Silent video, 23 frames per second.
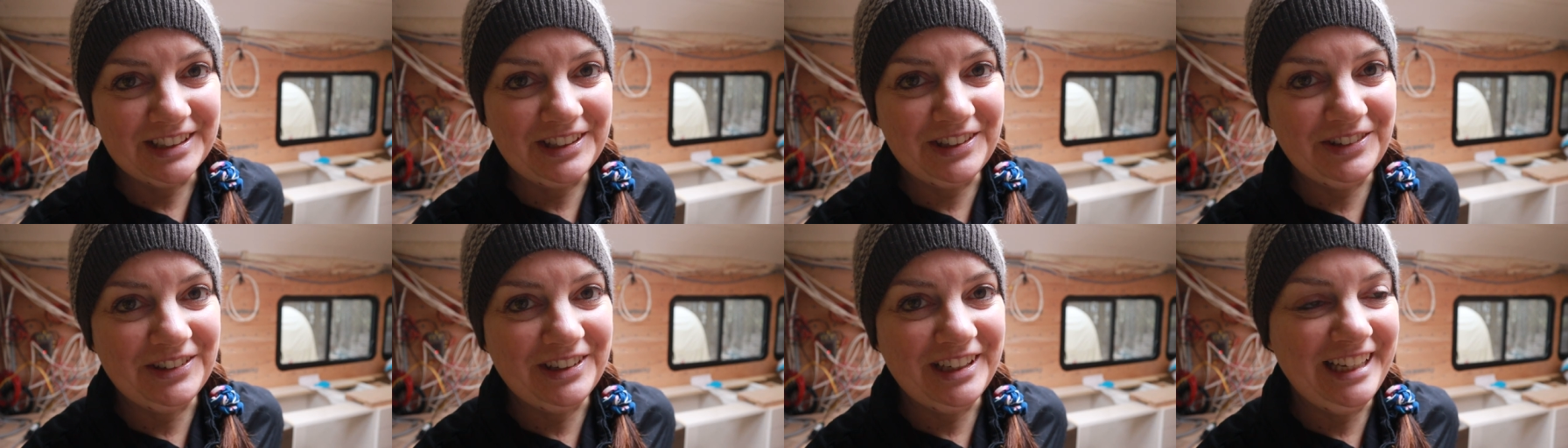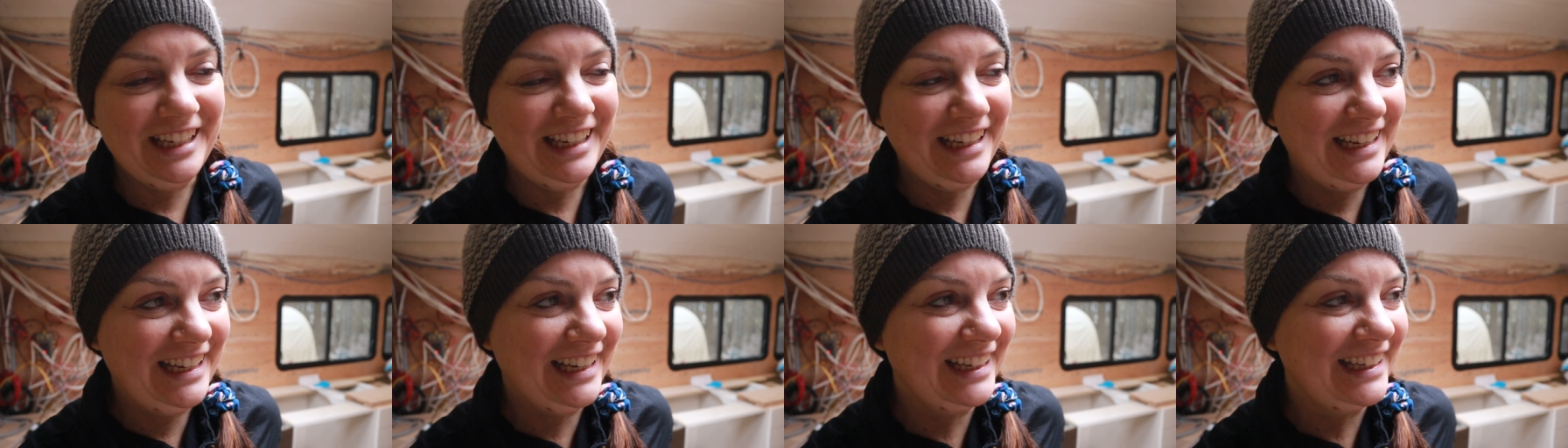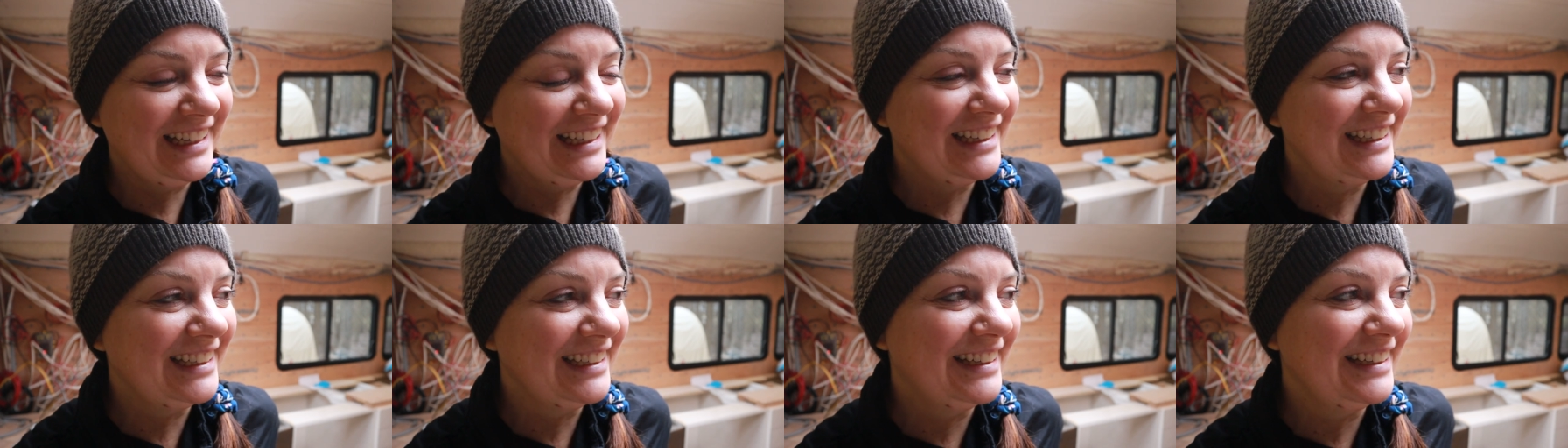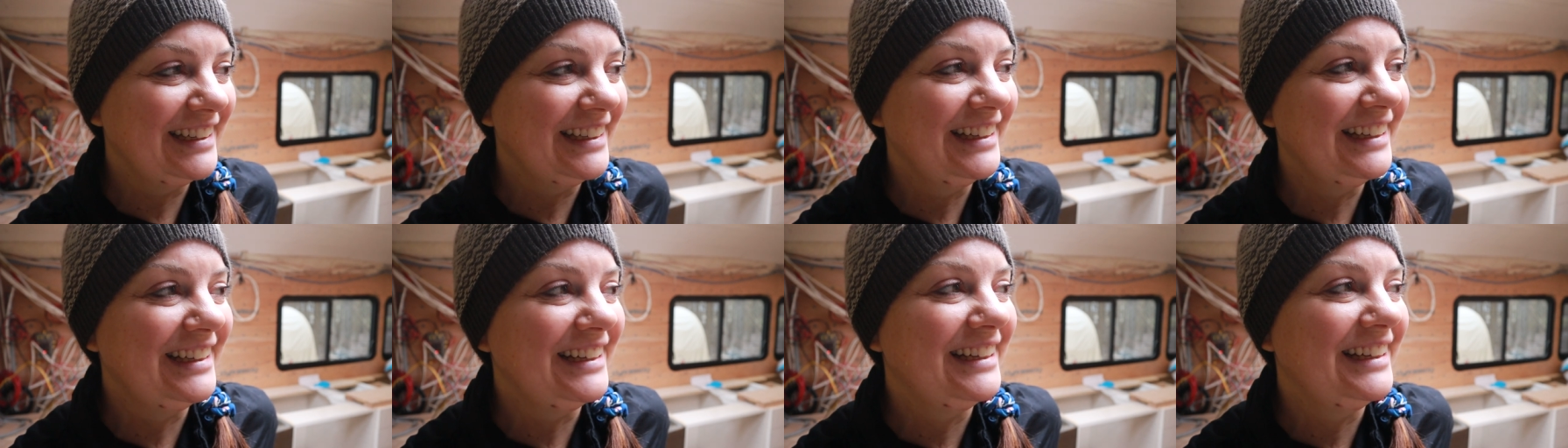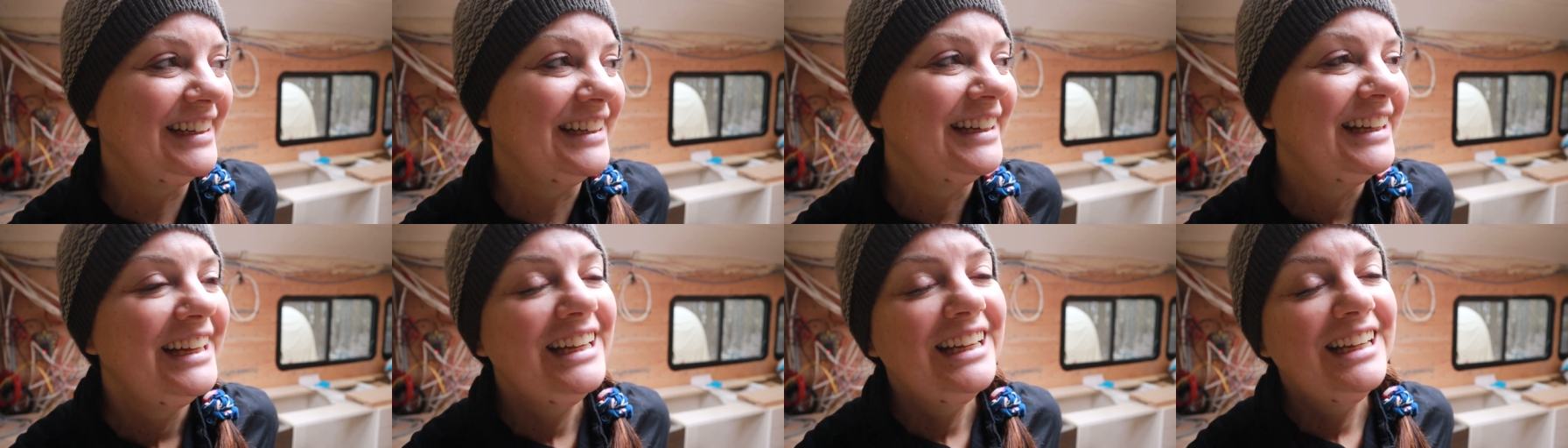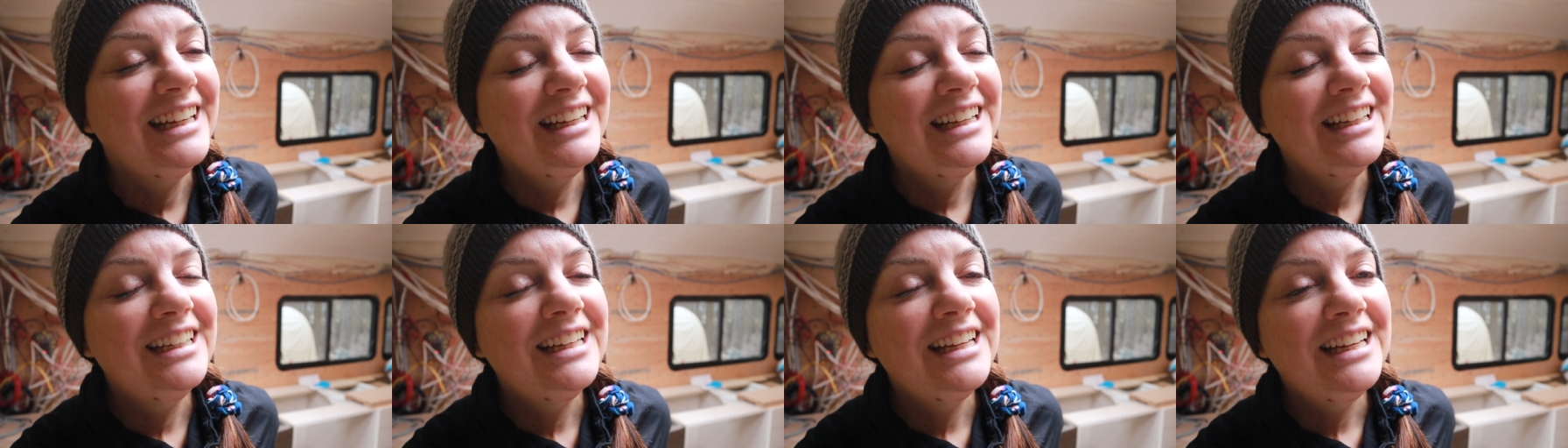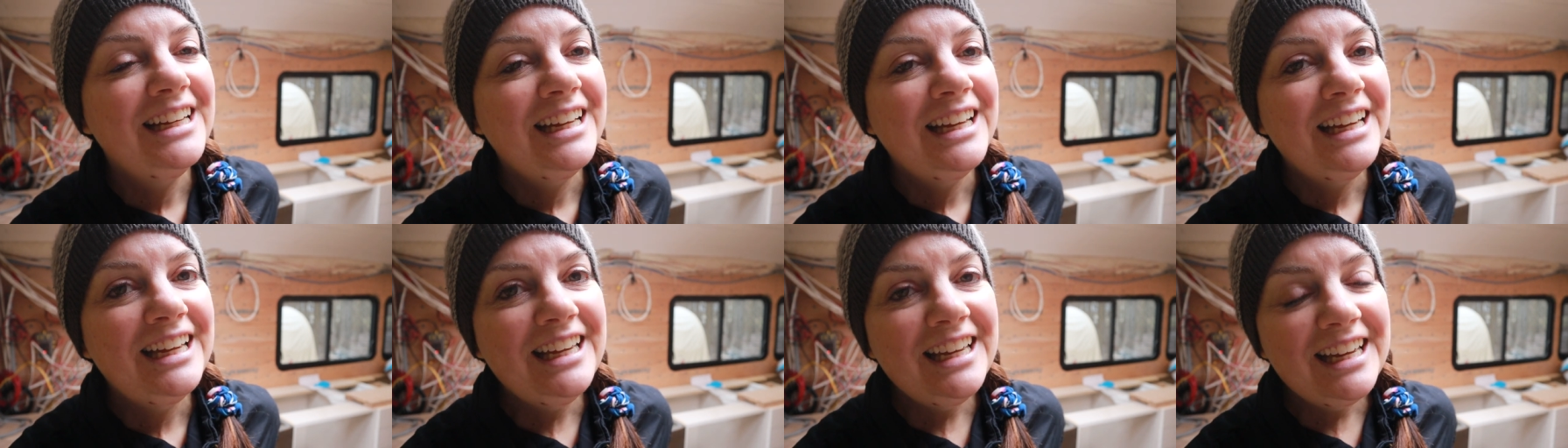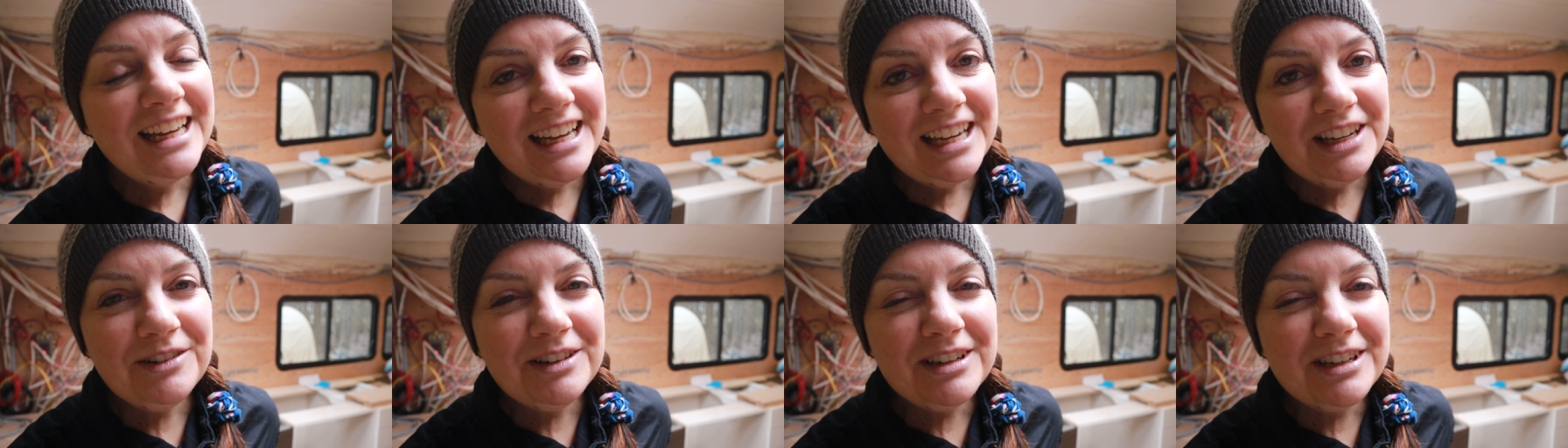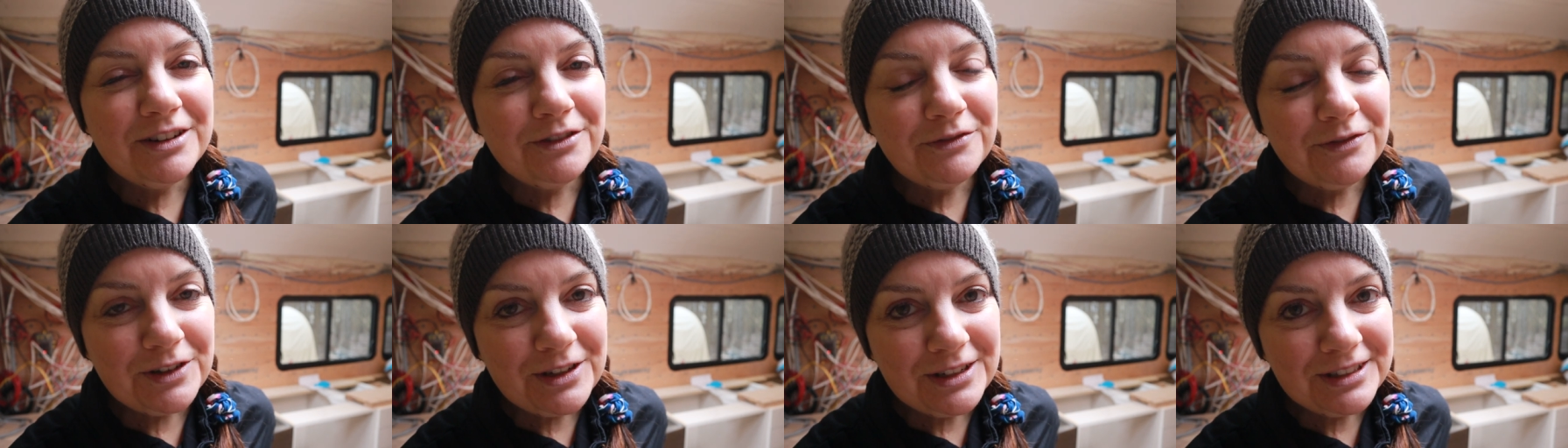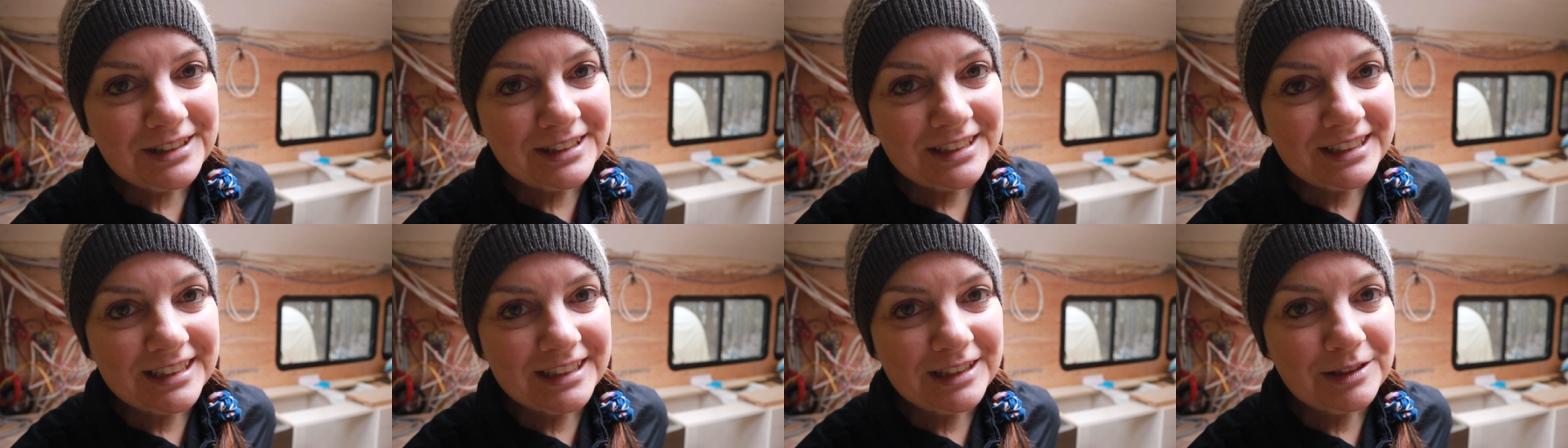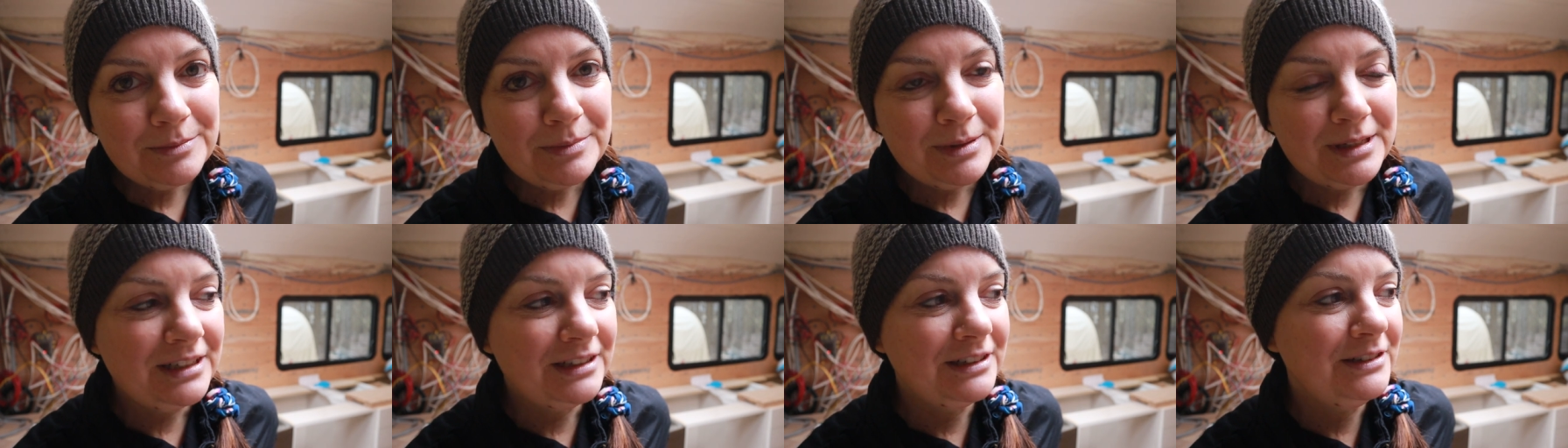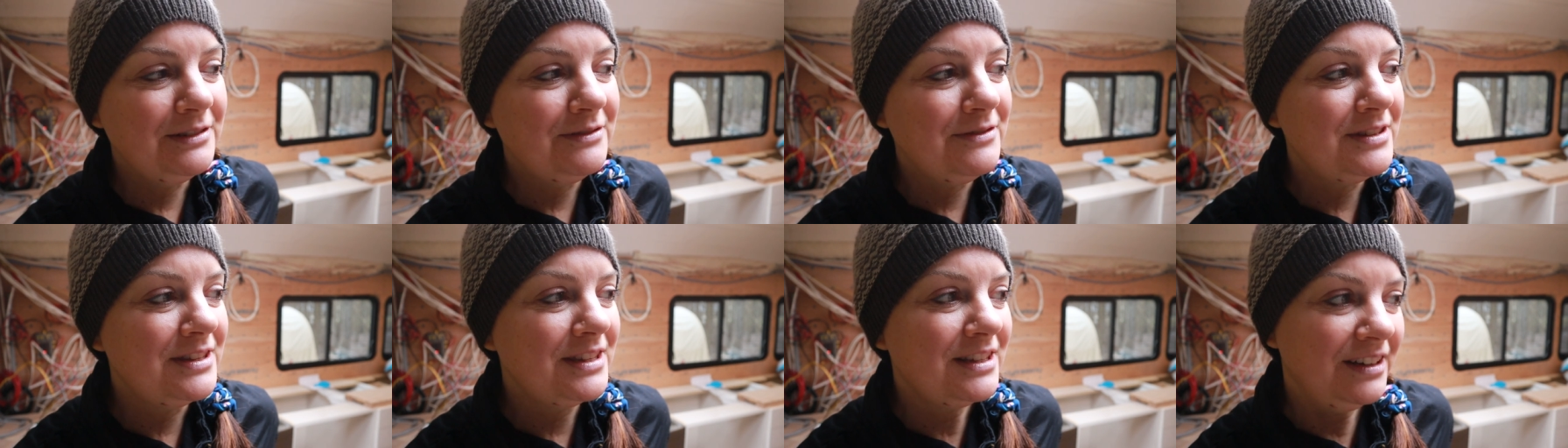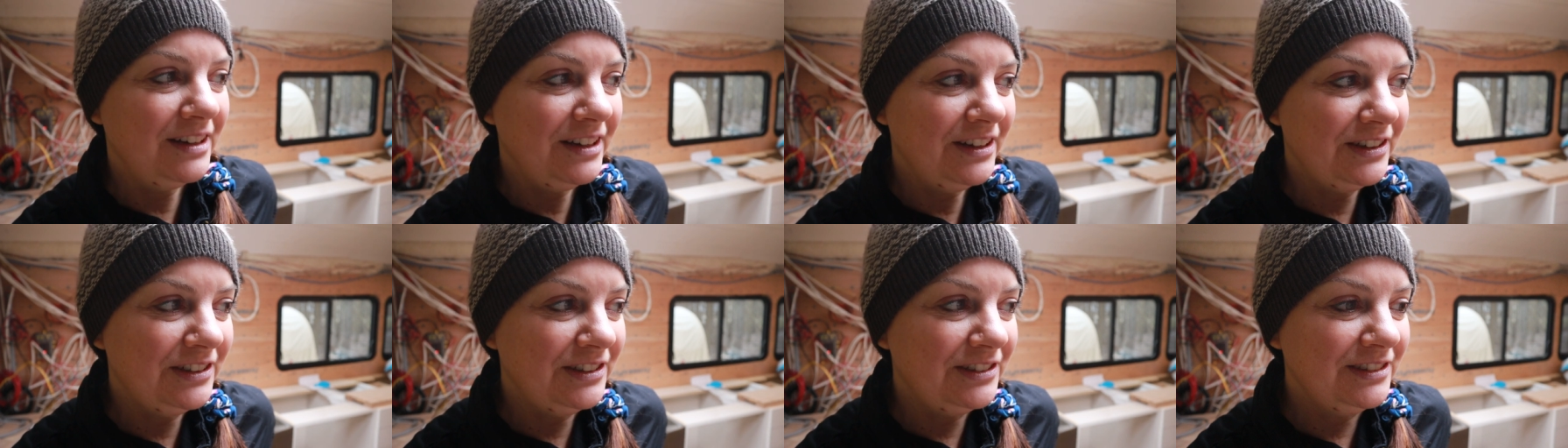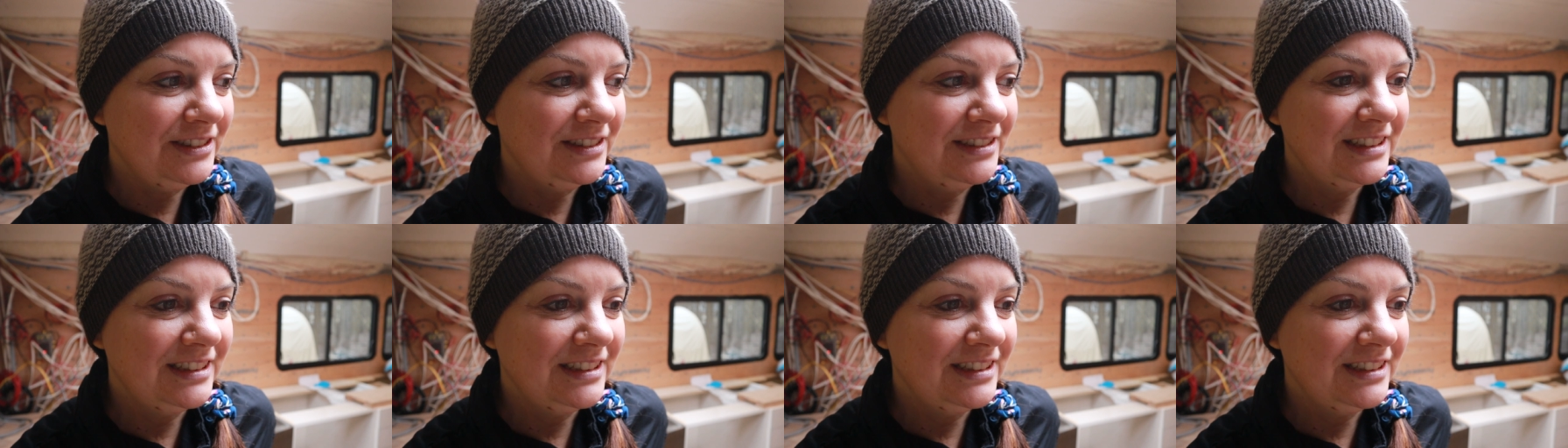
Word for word: this week. and we got a first little bit of snow.